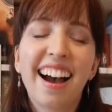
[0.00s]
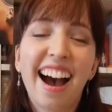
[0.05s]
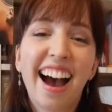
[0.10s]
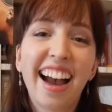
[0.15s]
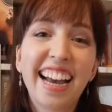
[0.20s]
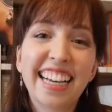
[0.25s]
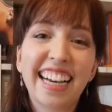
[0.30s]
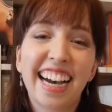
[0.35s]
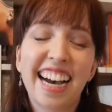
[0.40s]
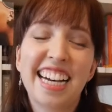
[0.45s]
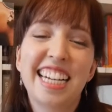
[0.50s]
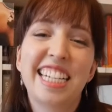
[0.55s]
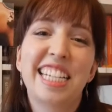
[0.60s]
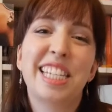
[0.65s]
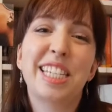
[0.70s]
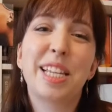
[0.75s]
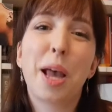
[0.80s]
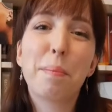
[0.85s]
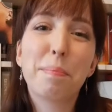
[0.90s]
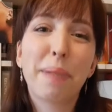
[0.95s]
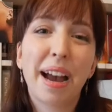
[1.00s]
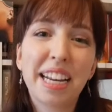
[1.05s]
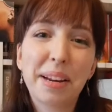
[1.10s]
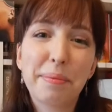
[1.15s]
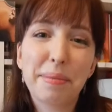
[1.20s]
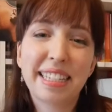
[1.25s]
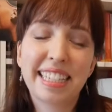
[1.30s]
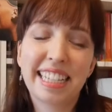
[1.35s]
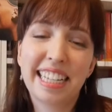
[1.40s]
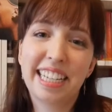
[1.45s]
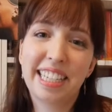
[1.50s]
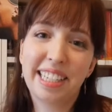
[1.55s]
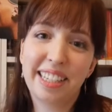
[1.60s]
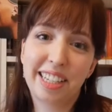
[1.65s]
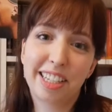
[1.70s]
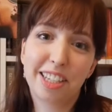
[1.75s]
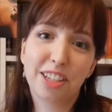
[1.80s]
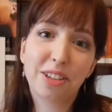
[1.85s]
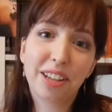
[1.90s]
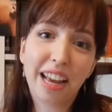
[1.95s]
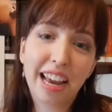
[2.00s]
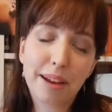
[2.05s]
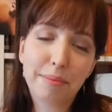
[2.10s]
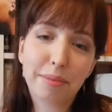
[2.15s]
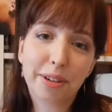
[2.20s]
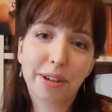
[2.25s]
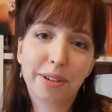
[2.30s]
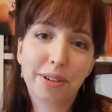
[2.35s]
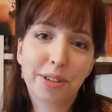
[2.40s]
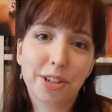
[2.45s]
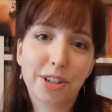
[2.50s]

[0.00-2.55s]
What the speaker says: Hi guys, my name is Liz and today I'm going